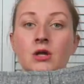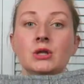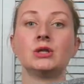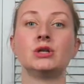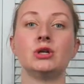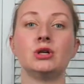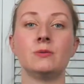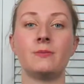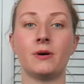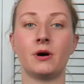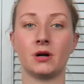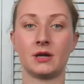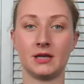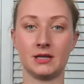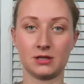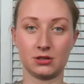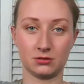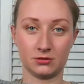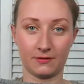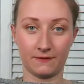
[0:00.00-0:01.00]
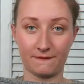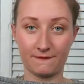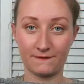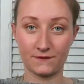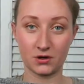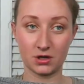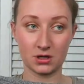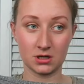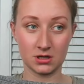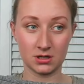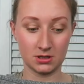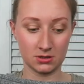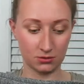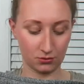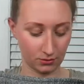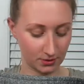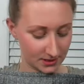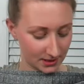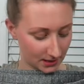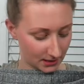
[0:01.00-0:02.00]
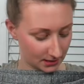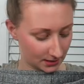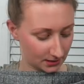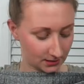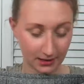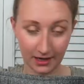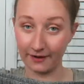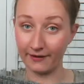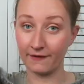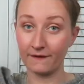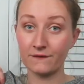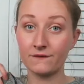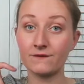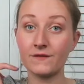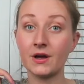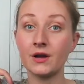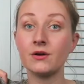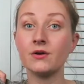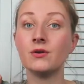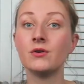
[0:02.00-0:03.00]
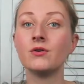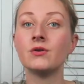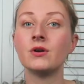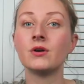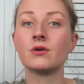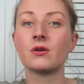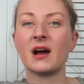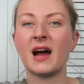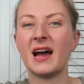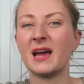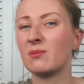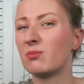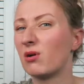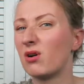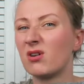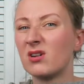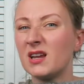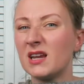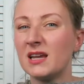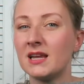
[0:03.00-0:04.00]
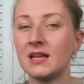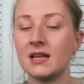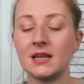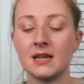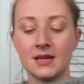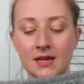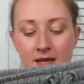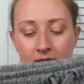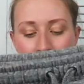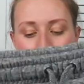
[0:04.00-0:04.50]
Two pockets on the front, always handy to carry your phone and an iPod in